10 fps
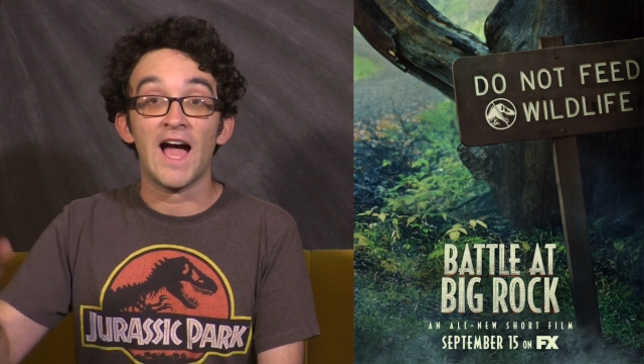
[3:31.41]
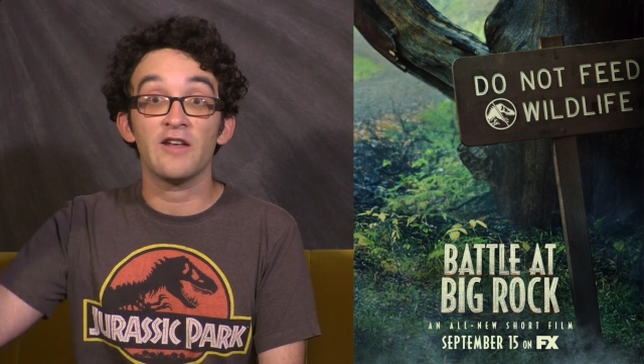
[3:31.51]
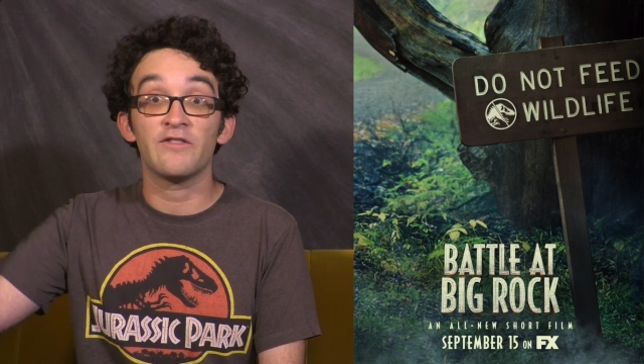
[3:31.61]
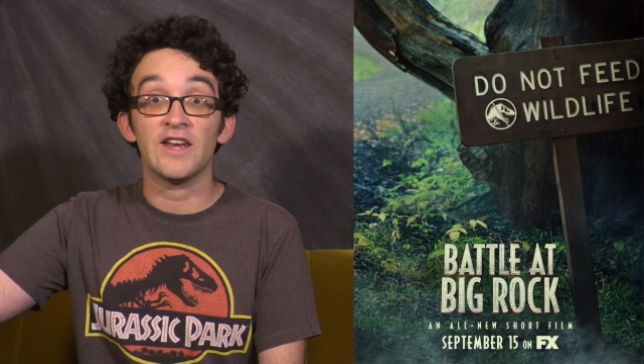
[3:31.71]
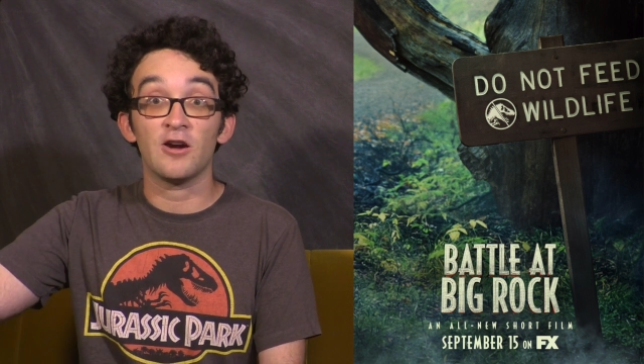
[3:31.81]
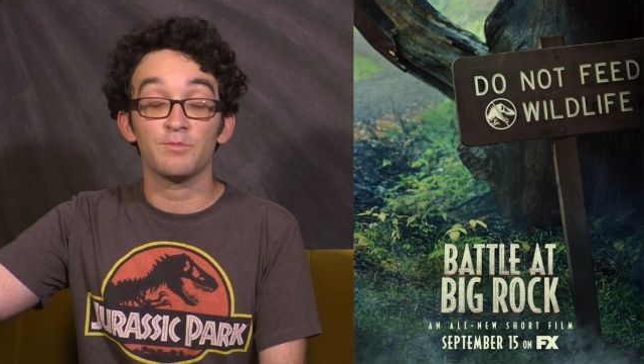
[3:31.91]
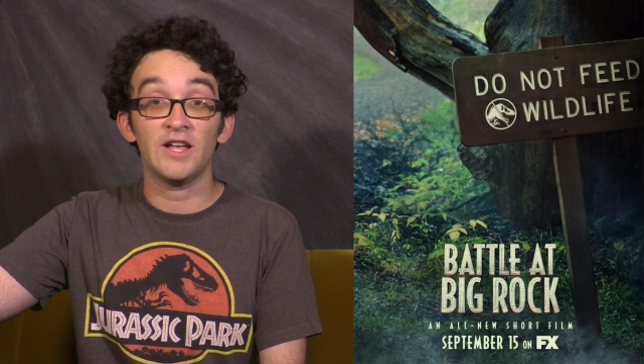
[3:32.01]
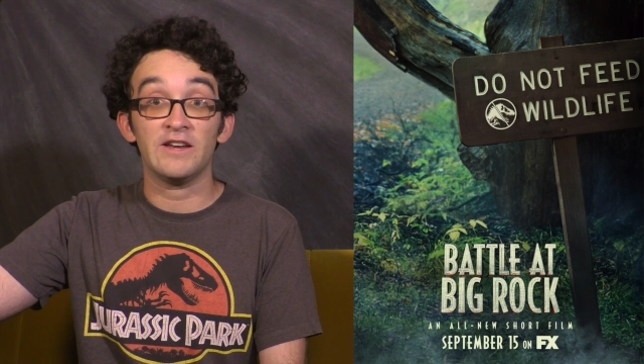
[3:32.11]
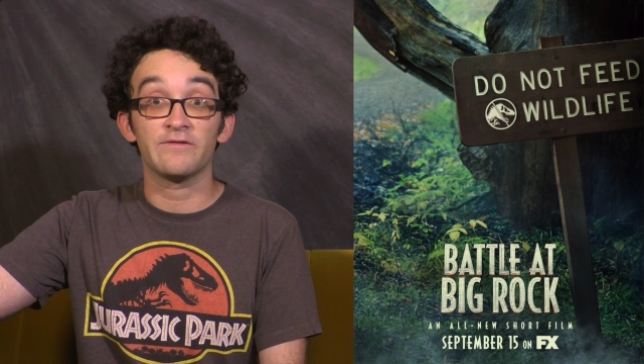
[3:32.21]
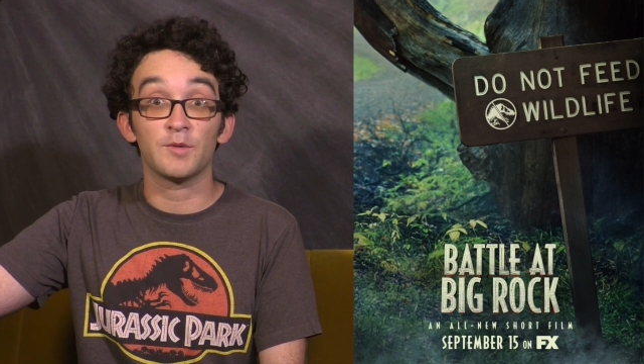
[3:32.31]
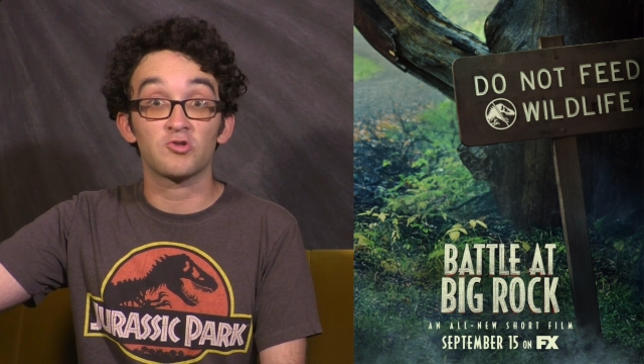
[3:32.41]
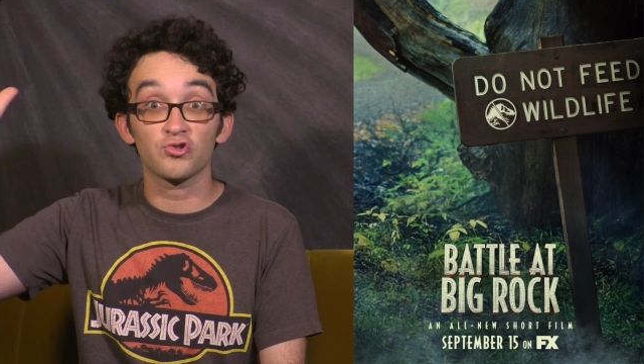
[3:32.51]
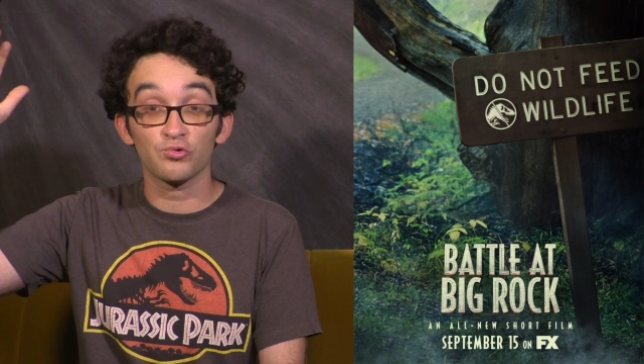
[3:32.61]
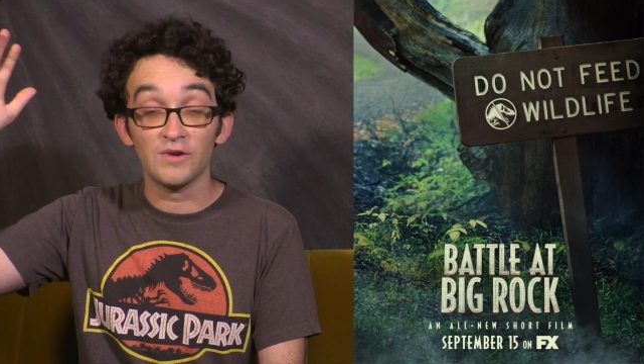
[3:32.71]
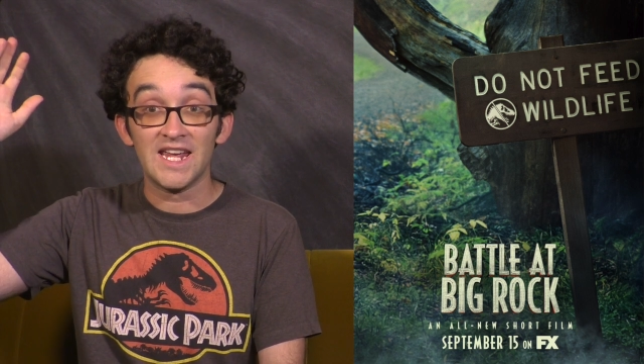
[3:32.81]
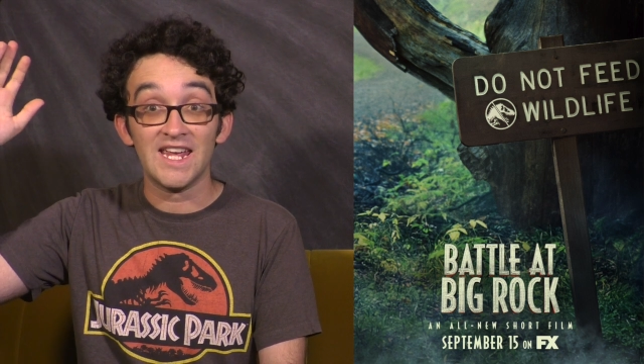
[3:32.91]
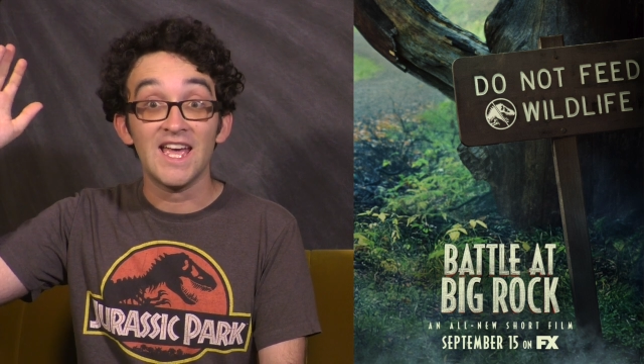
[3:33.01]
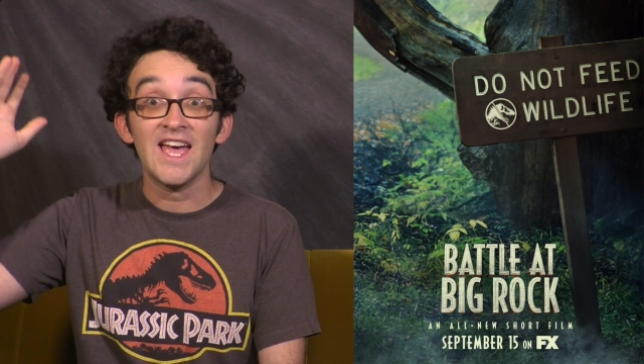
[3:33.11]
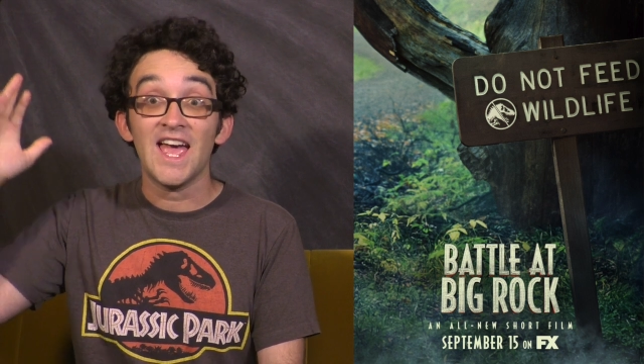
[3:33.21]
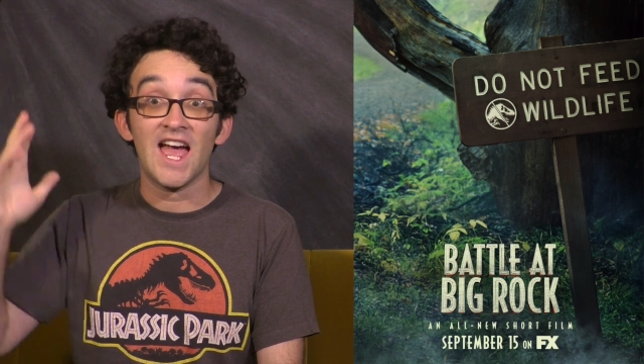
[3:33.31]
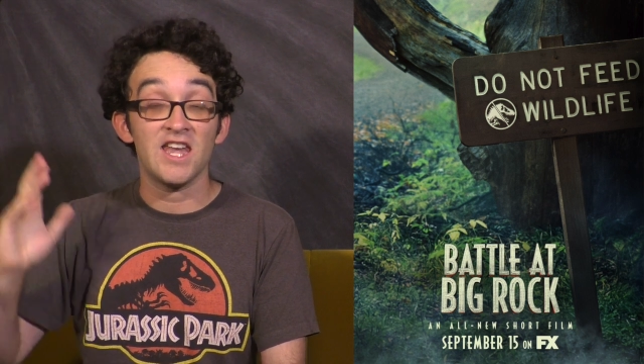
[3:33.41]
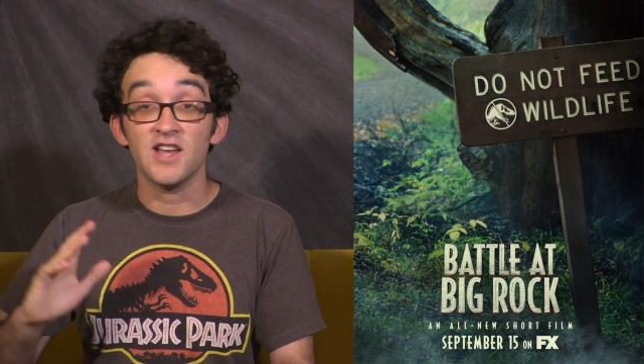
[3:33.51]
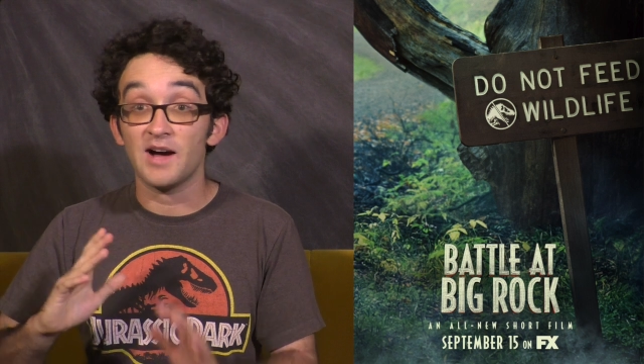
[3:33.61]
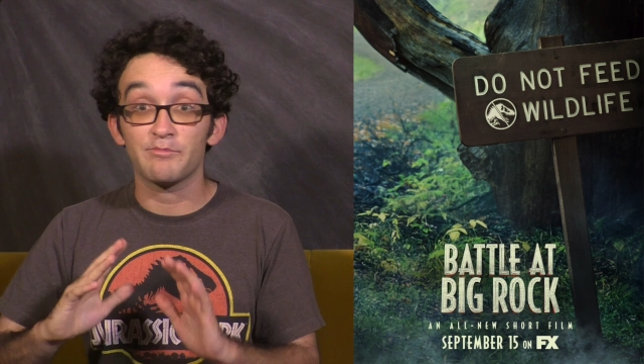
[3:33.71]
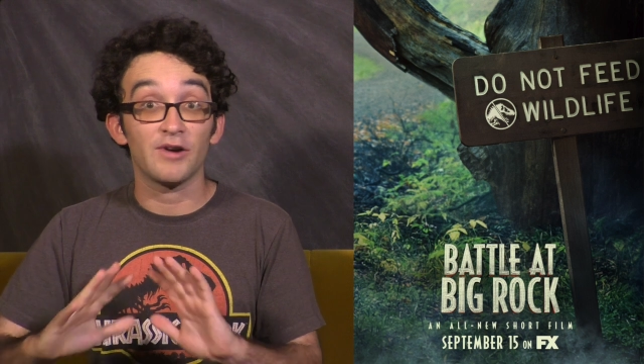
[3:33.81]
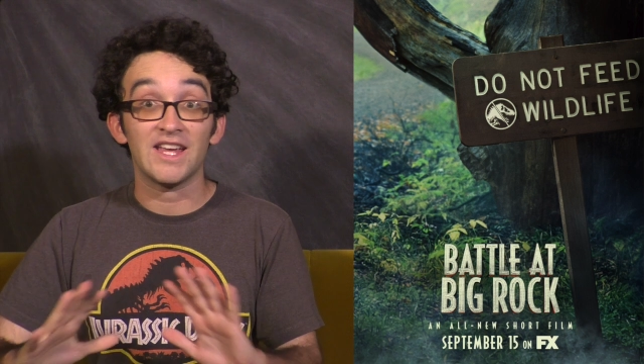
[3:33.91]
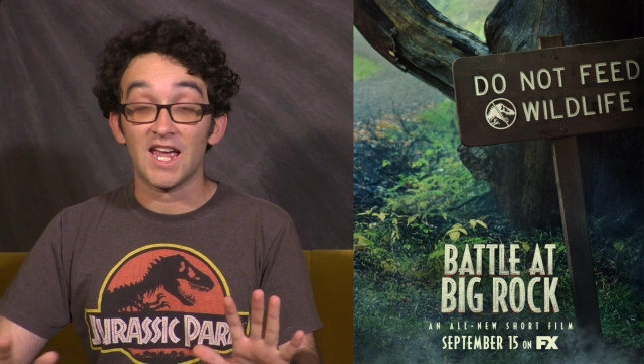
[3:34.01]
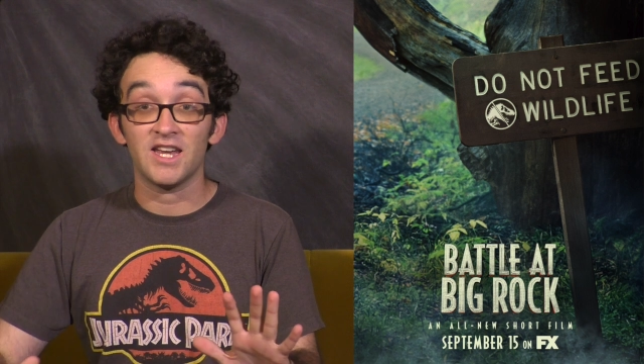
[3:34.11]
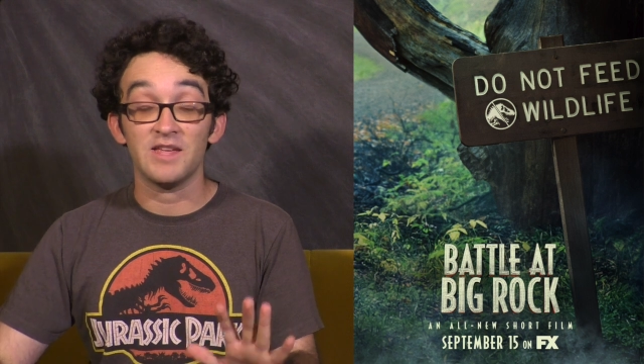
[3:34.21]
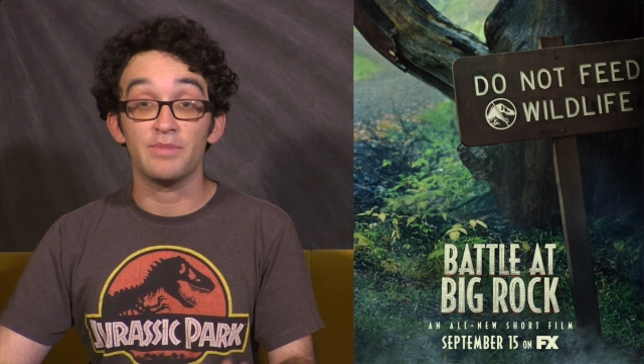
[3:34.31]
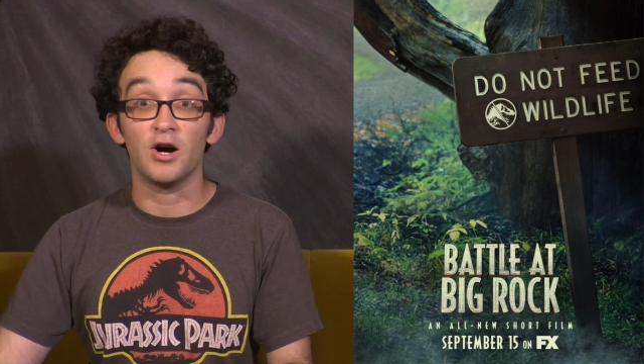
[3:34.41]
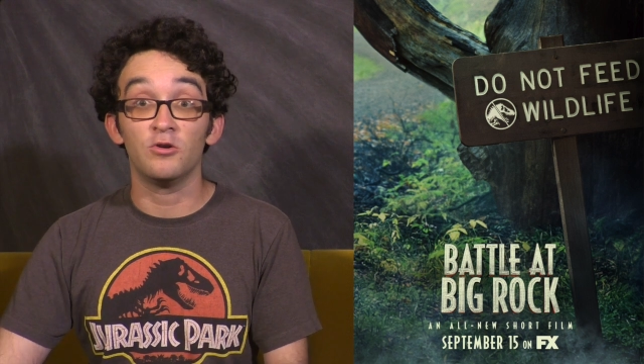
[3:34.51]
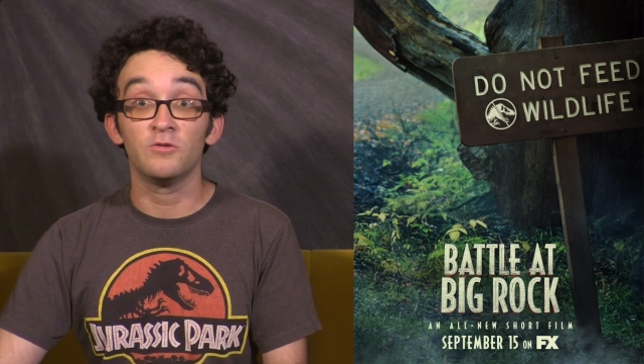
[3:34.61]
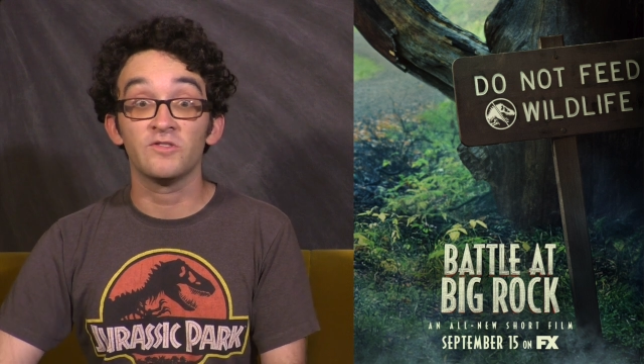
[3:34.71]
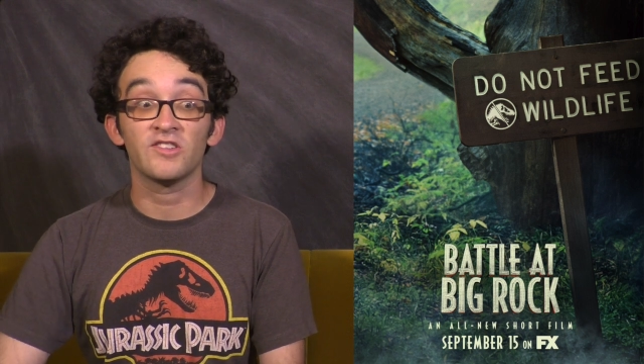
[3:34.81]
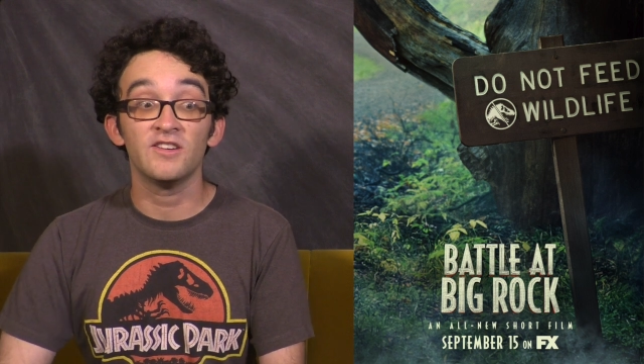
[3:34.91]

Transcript: out of an airplane from a tree and not break any bones.